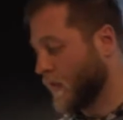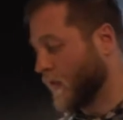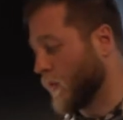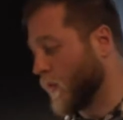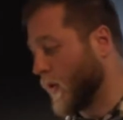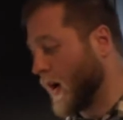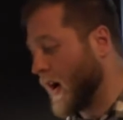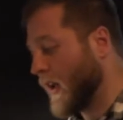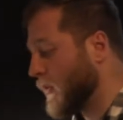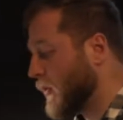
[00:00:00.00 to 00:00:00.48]

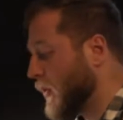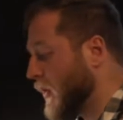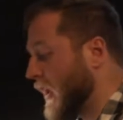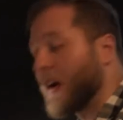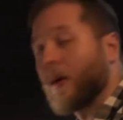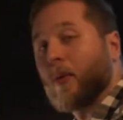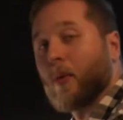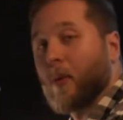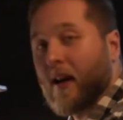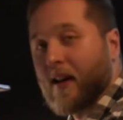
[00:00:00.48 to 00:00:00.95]
while we
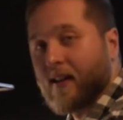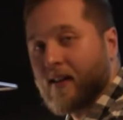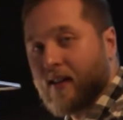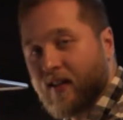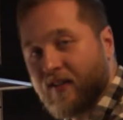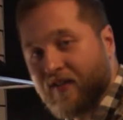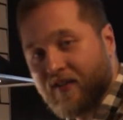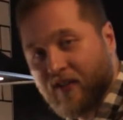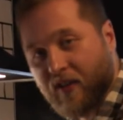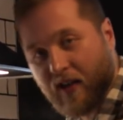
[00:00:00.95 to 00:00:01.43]
are
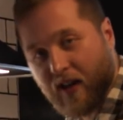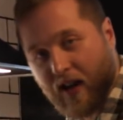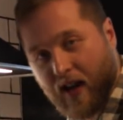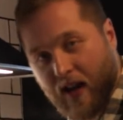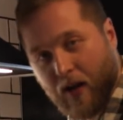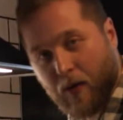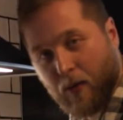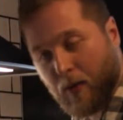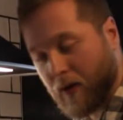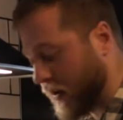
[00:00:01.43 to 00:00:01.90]
waiting for
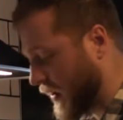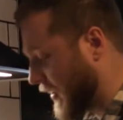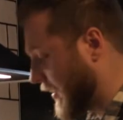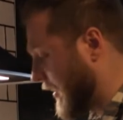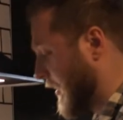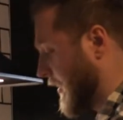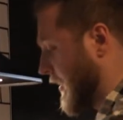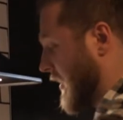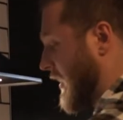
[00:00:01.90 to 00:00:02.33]
our